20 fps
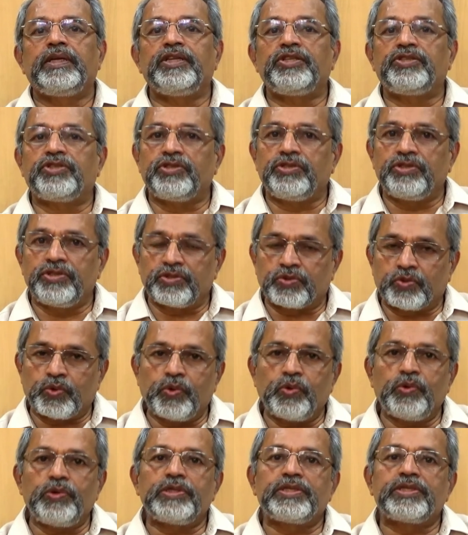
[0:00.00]

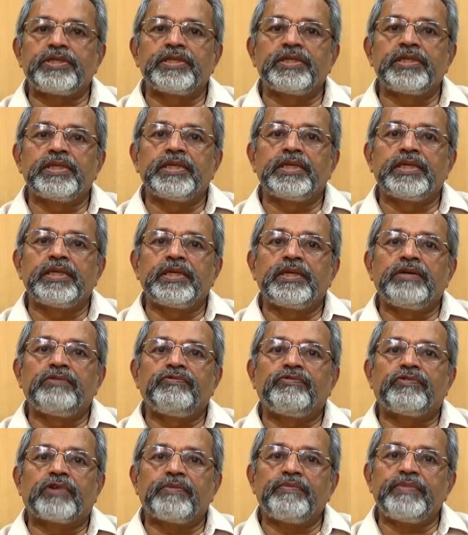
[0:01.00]
schools
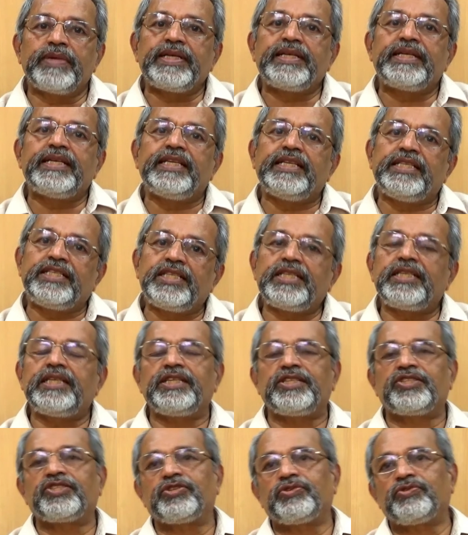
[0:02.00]
from a teaching
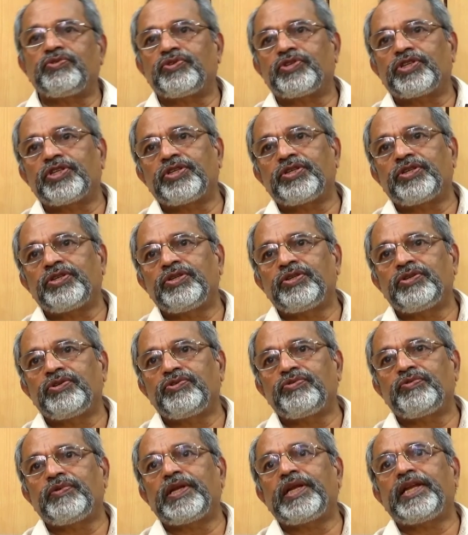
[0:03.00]
institution
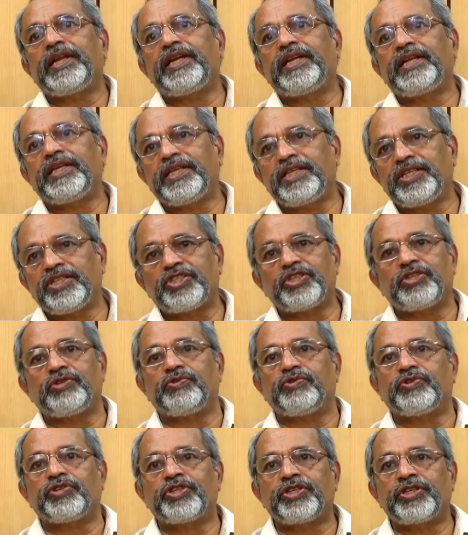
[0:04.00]
to a learning
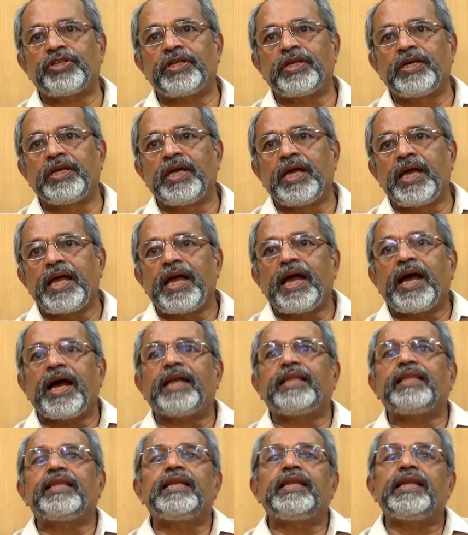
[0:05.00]
institution
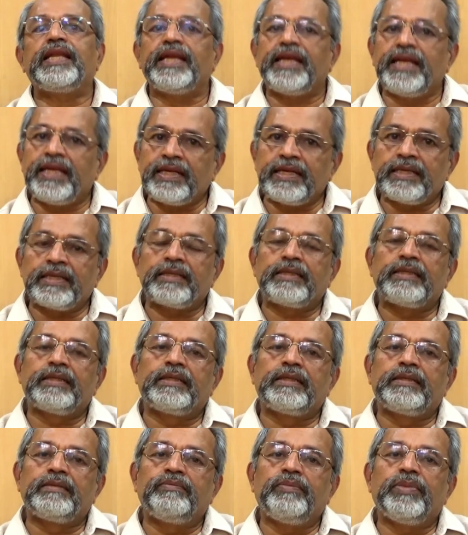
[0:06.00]
and the learning
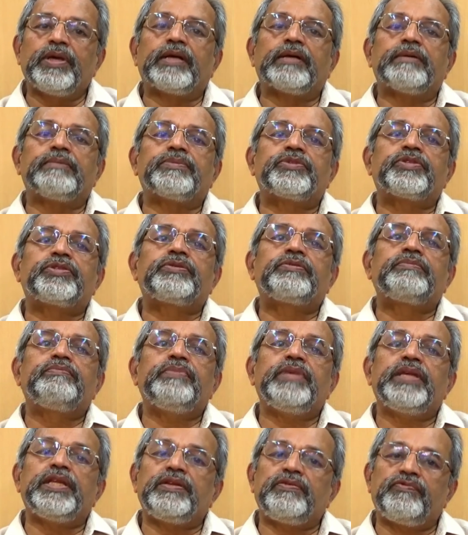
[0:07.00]
becomes
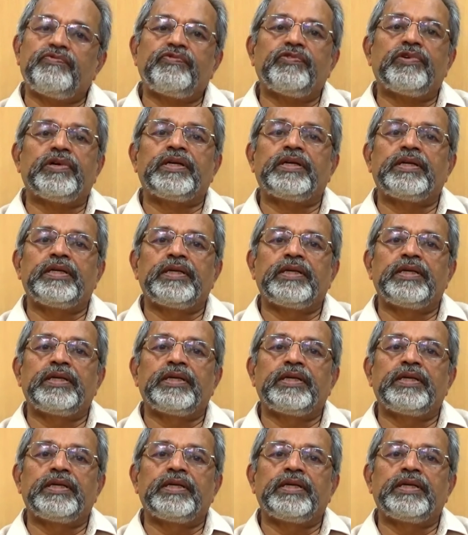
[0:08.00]
meaningful